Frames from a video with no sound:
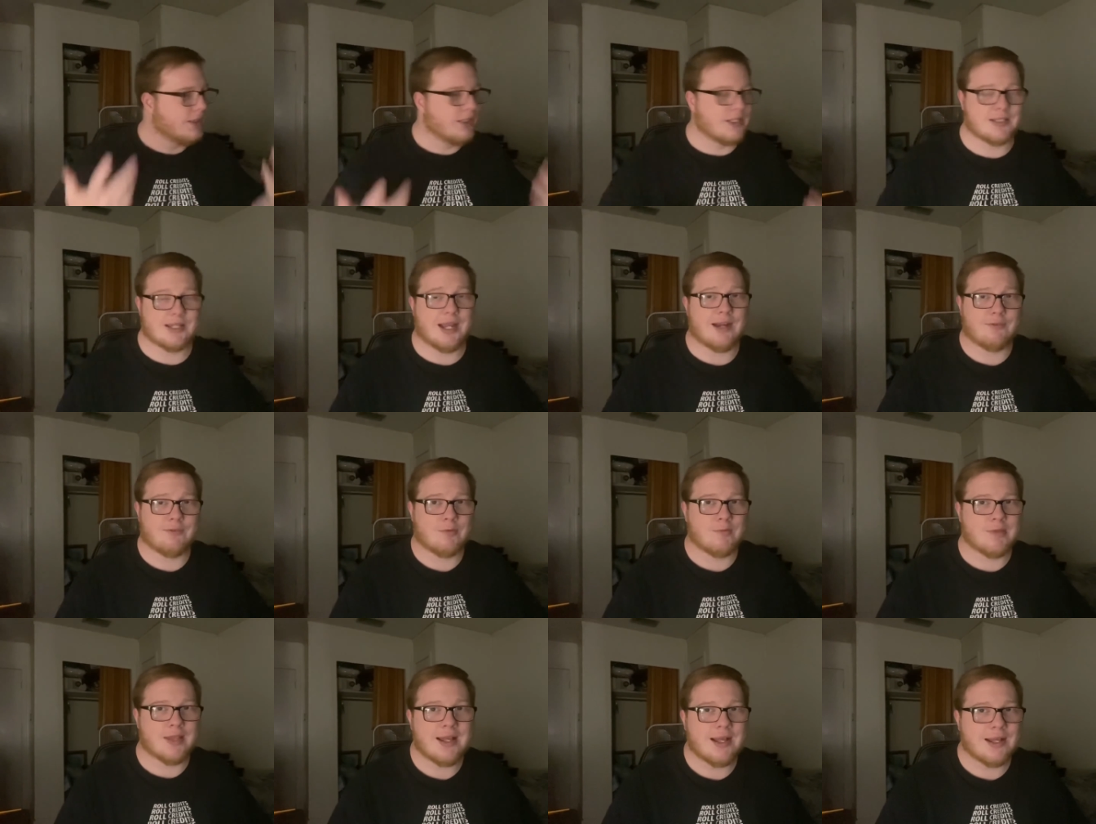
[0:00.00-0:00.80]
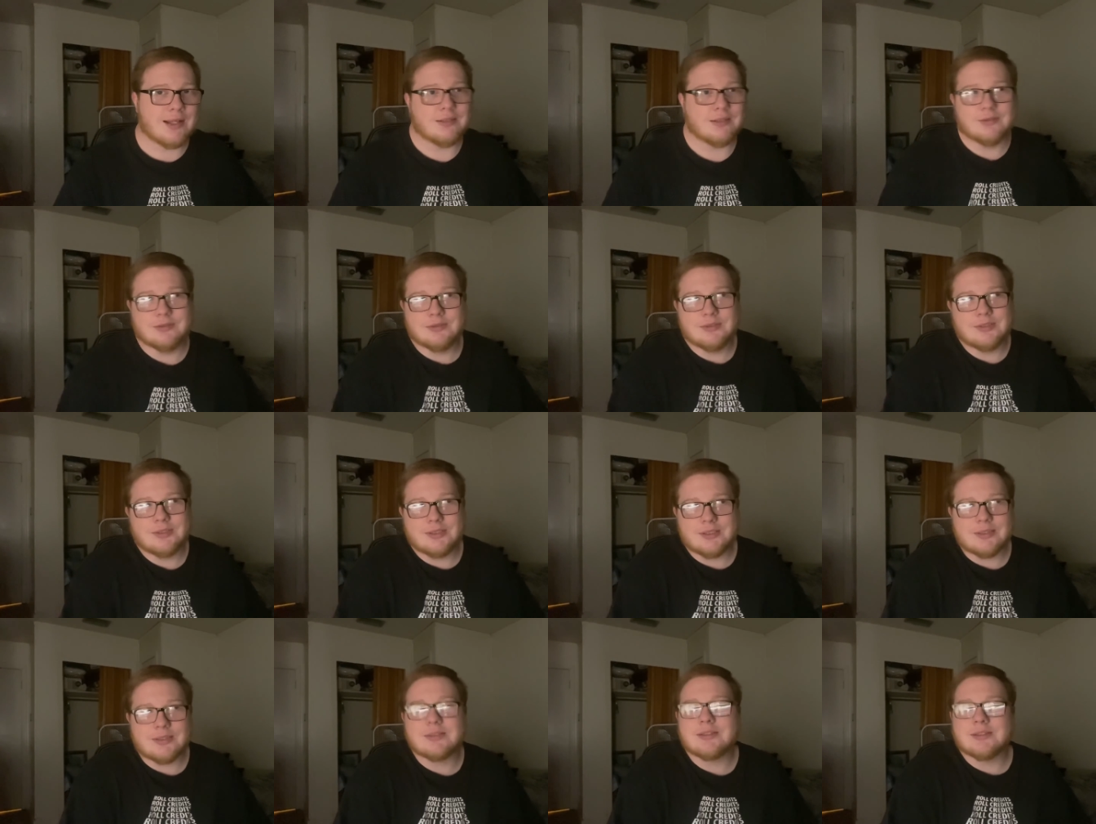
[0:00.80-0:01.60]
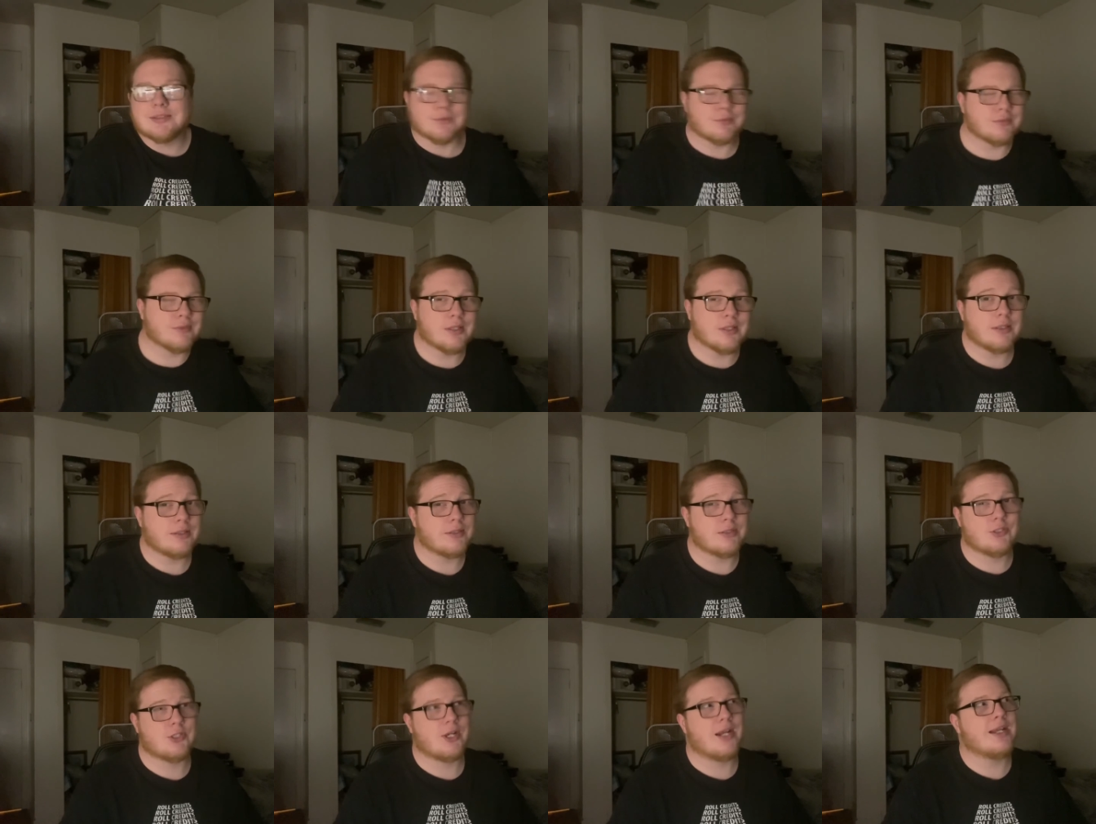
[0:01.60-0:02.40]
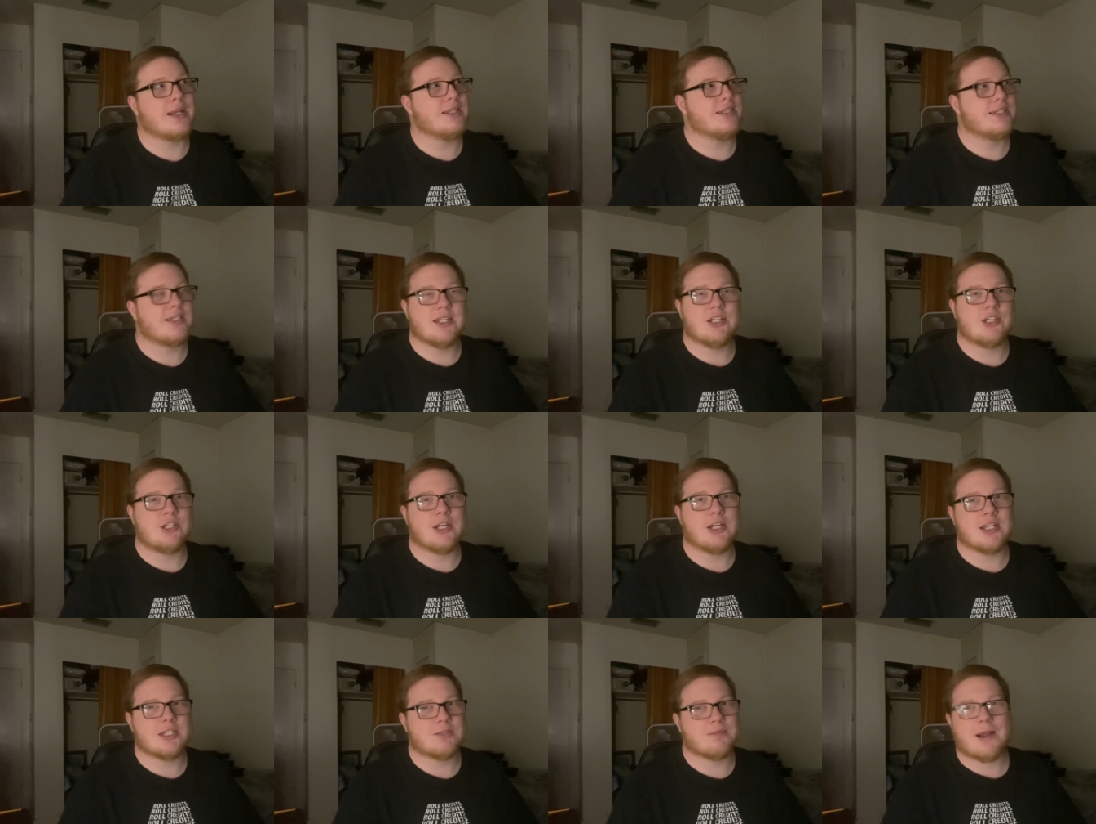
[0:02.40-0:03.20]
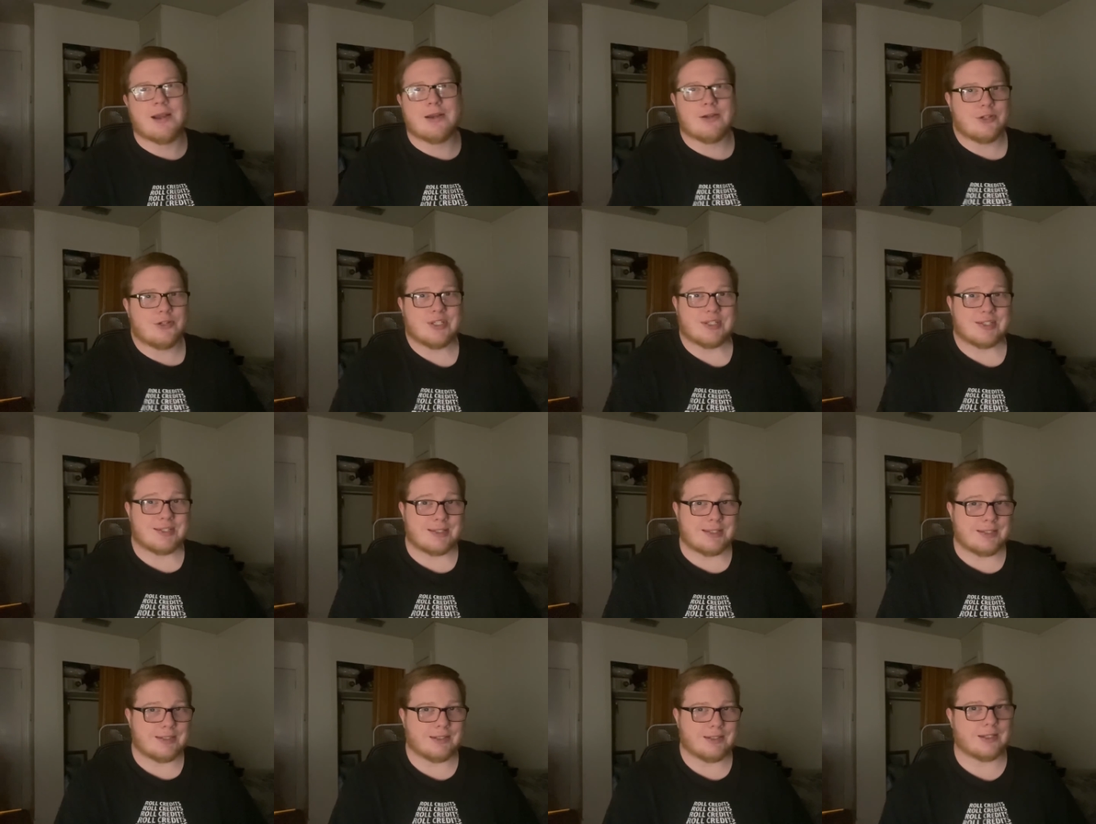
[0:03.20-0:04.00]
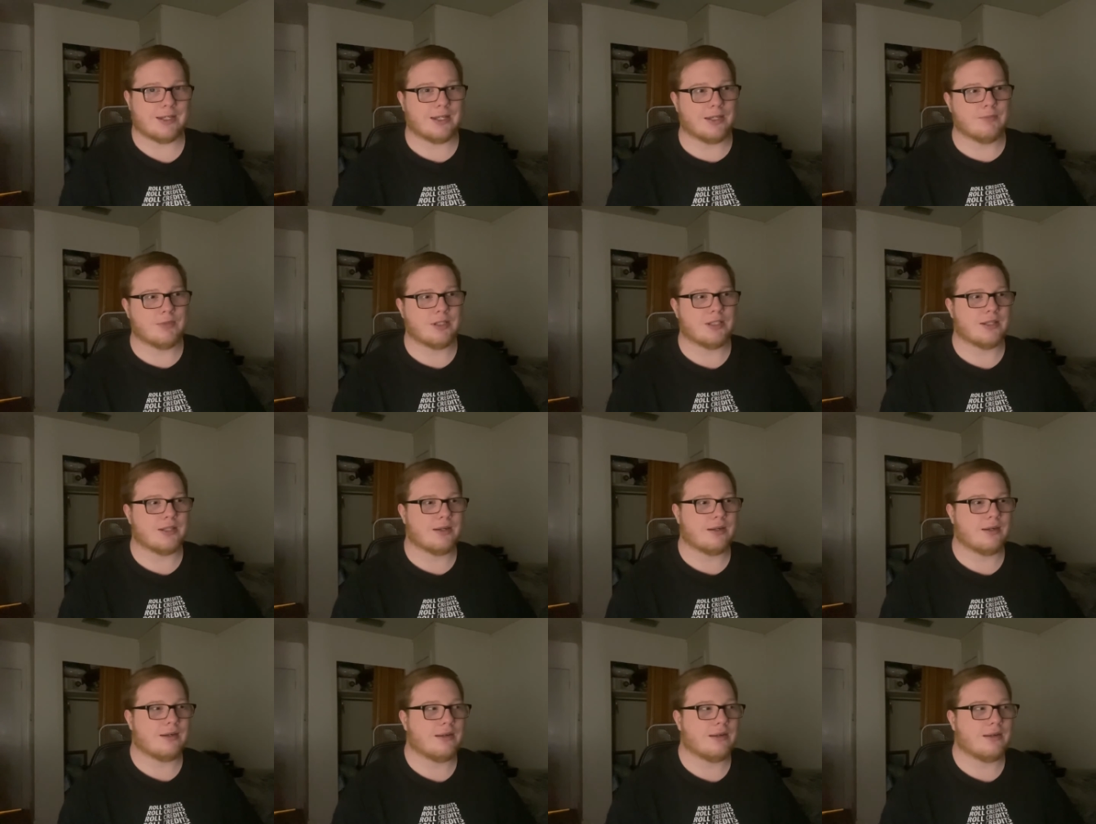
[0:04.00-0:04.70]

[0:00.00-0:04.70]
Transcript: Aside from that, A giant CGI spider just didn't get me there.